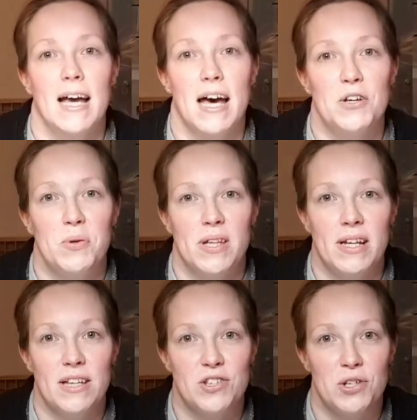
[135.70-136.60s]
I really
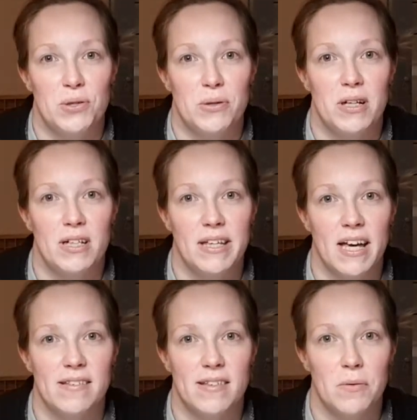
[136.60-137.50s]
need to
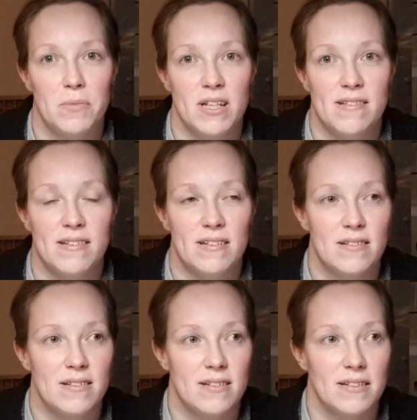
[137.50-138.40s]
get some
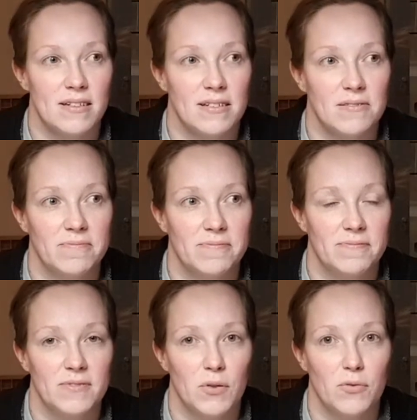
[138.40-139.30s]
decent
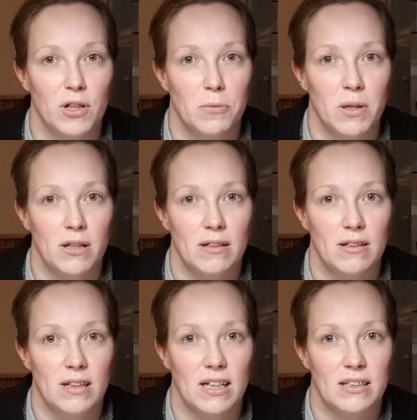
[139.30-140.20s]
filming
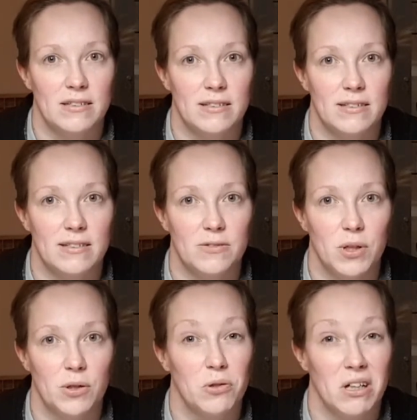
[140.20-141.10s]
lights,
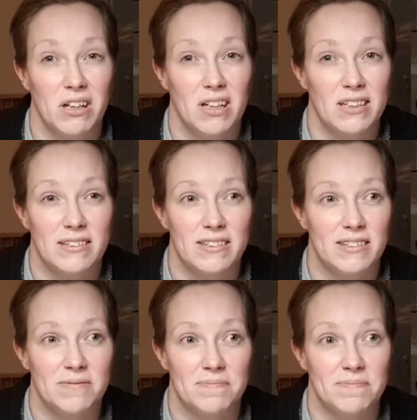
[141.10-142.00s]
recording
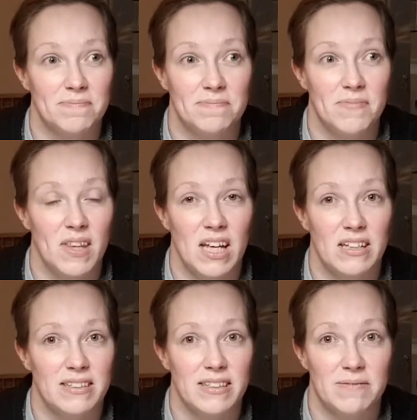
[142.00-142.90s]
lights,
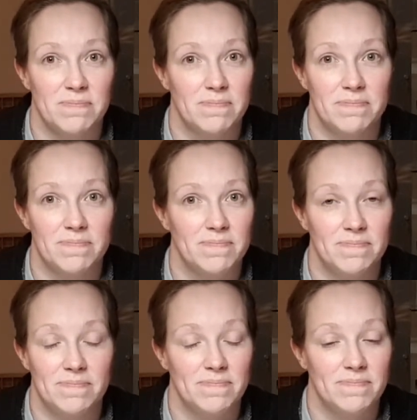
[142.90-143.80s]
things.
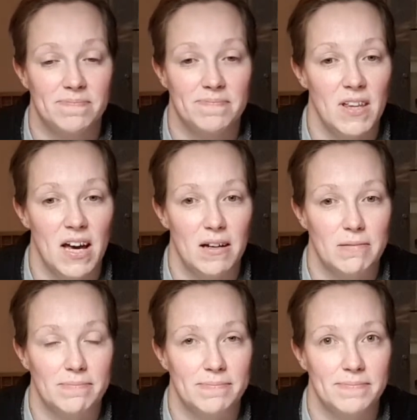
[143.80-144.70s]
Yeah,
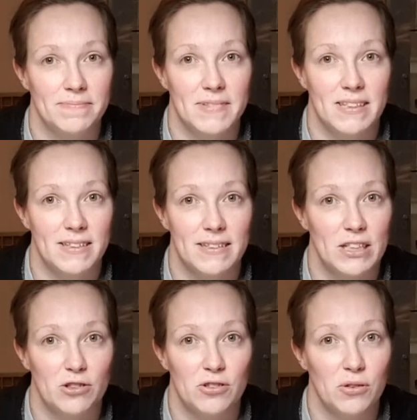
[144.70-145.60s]
this
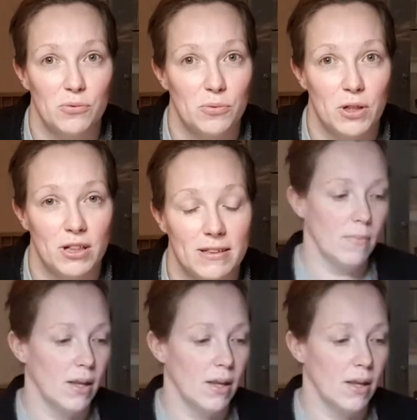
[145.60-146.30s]
just don't work.